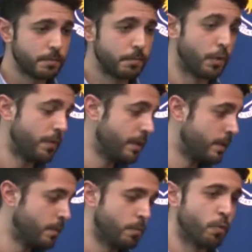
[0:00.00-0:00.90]
both
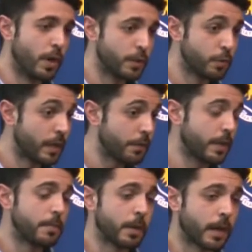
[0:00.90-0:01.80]
in the ones without
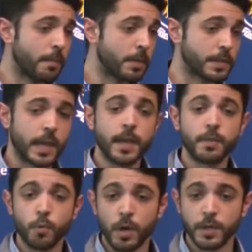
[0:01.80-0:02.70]
the hippocampus
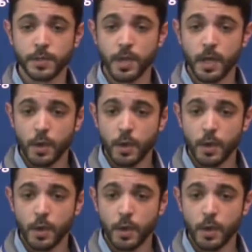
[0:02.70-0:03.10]
and the ones